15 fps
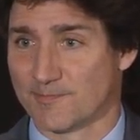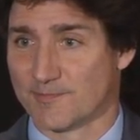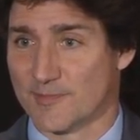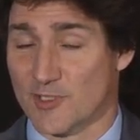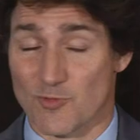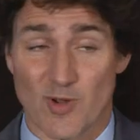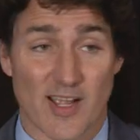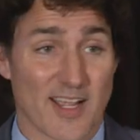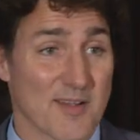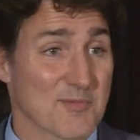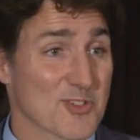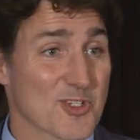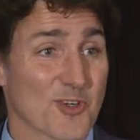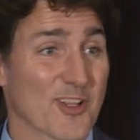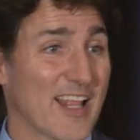That's why I'm
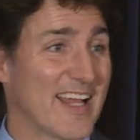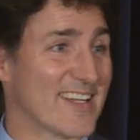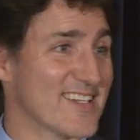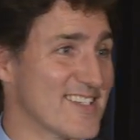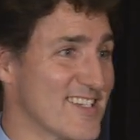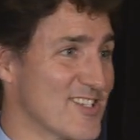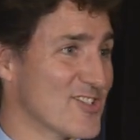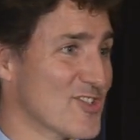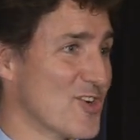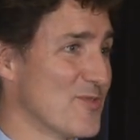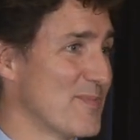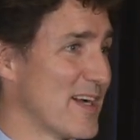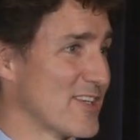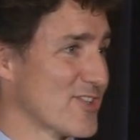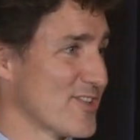so glad to see so
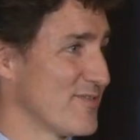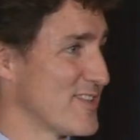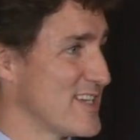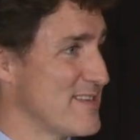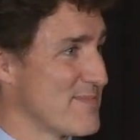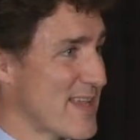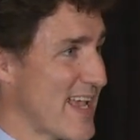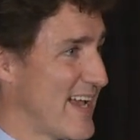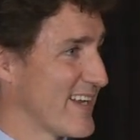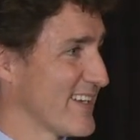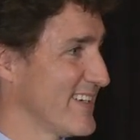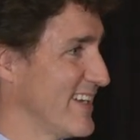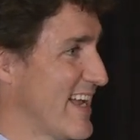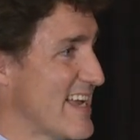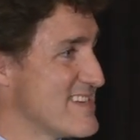much of Team
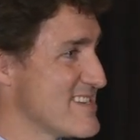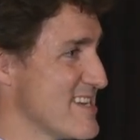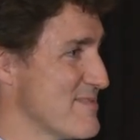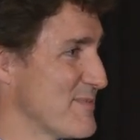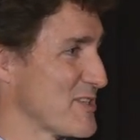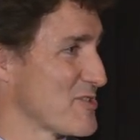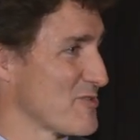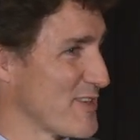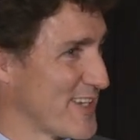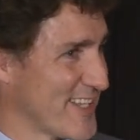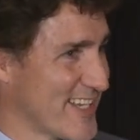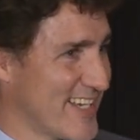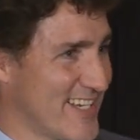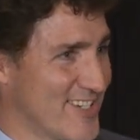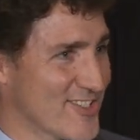Canada and Team
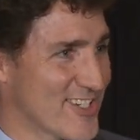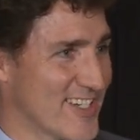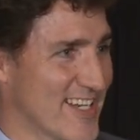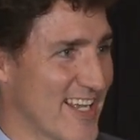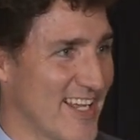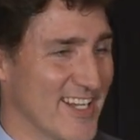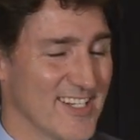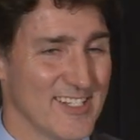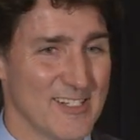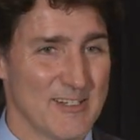Australia here today,